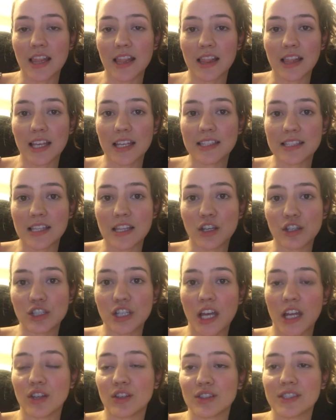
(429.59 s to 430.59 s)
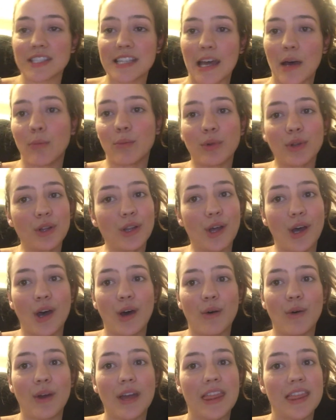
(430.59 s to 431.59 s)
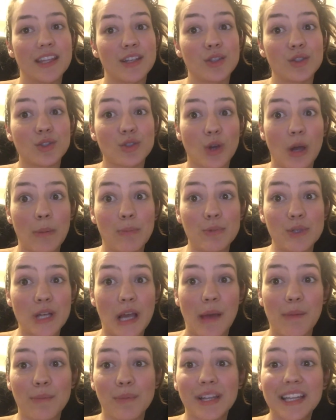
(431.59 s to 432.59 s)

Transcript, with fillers: links to their channels down below in the description.